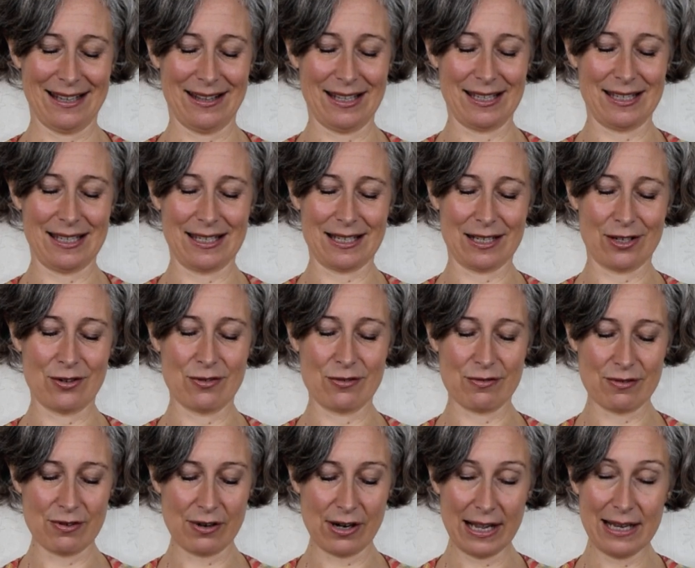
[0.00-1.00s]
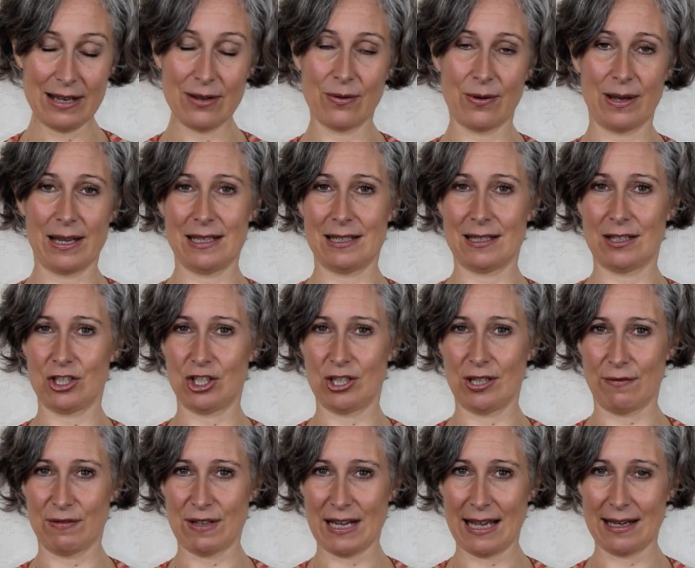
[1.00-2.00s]
This is a great way to
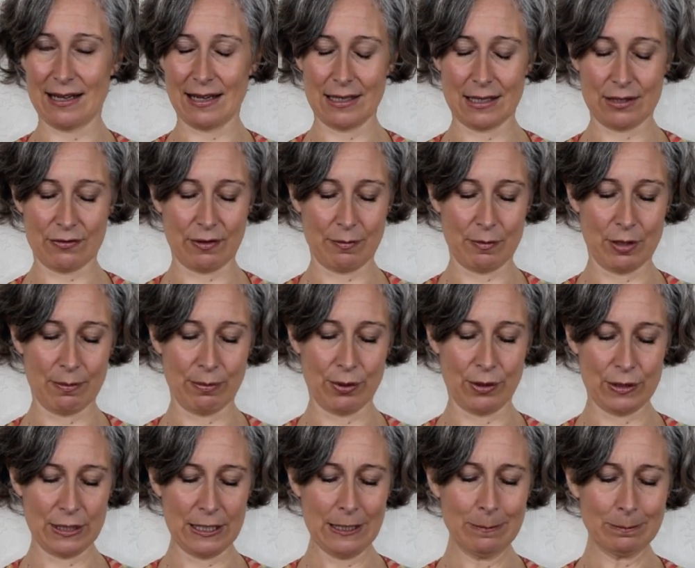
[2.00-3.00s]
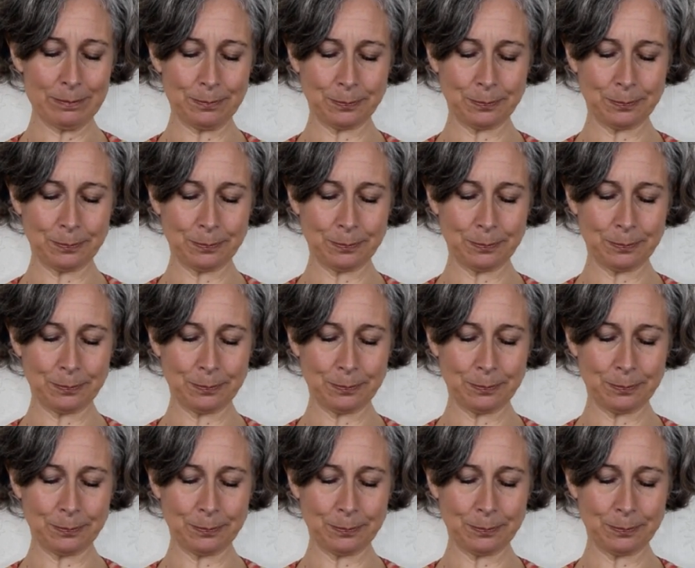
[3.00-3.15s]
shift headaches from your body.